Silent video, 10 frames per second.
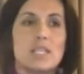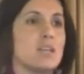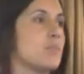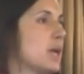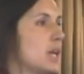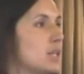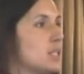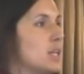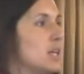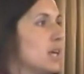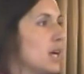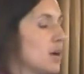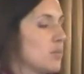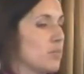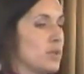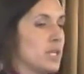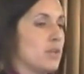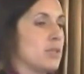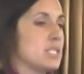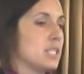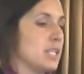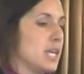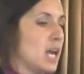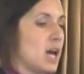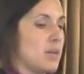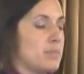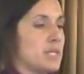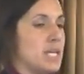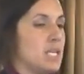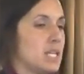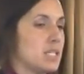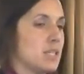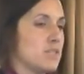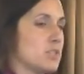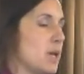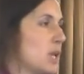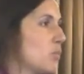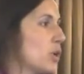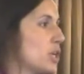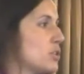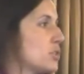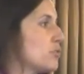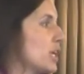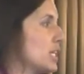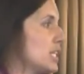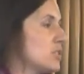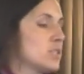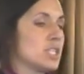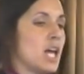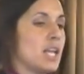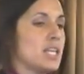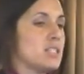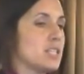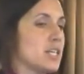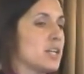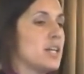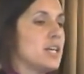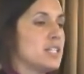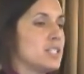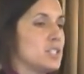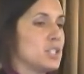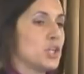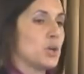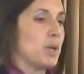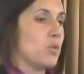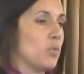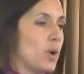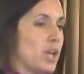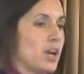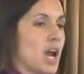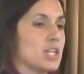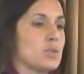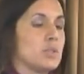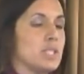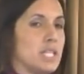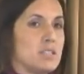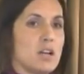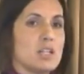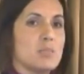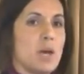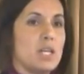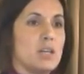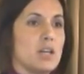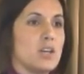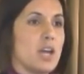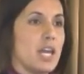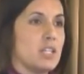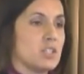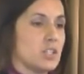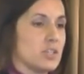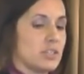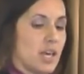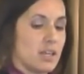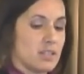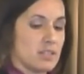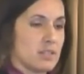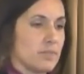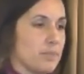they'd made when they recently updated it. They've just made it more user-friendly, so it's a lot easier to determine what your actual needs are depending on your age and your sex.